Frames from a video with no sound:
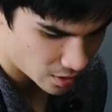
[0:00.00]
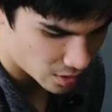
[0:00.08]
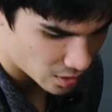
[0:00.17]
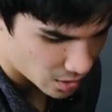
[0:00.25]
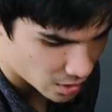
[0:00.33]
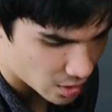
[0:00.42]

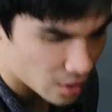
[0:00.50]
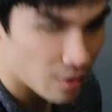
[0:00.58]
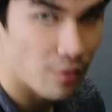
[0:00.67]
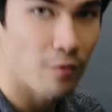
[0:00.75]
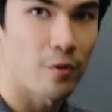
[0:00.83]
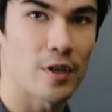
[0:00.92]
the
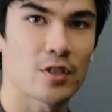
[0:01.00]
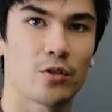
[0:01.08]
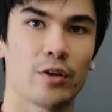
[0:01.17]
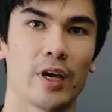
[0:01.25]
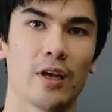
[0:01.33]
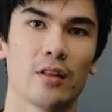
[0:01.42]
Fresnel
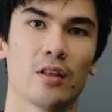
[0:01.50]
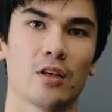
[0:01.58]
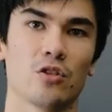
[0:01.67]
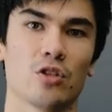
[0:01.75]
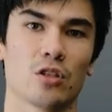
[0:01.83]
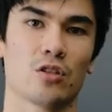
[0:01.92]
head that
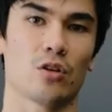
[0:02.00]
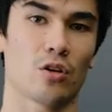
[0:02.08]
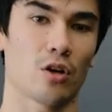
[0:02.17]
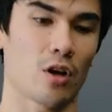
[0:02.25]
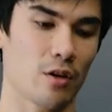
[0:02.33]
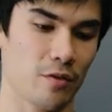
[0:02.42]
you just took
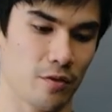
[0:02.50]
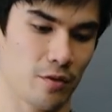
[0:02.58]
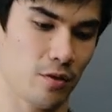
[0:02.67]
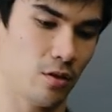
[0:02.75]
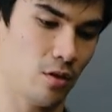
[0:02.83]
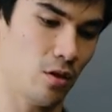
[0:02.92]

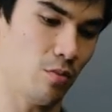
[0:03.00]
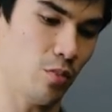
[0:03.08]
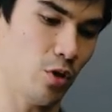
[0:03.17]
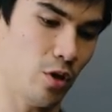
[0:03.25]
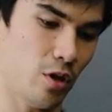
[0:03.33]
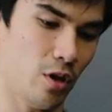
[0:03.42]
off, you
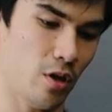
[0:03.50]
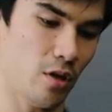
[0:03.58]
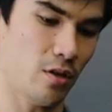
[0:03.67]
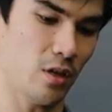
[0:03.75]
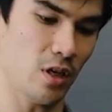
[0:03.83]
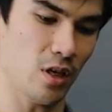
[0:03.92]
put
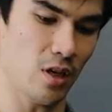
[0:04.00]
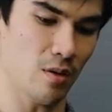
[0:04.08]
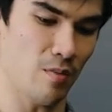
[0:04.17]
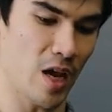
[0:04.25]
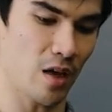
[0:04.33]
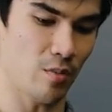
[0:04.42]
on the
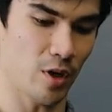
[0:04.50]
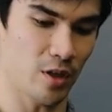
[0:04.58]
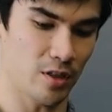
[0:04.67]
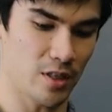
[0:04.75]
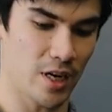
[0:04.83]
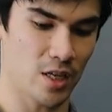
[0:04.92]
MagMod
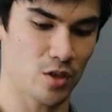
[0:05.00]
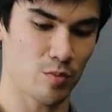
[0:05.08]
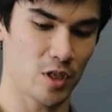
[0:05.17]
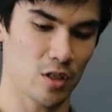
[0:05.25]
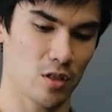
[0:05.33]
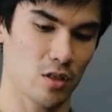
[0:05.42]

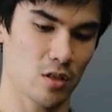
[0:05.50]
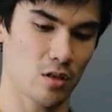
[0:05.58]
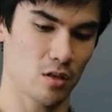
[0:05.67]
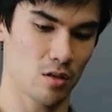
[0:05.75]
attachment,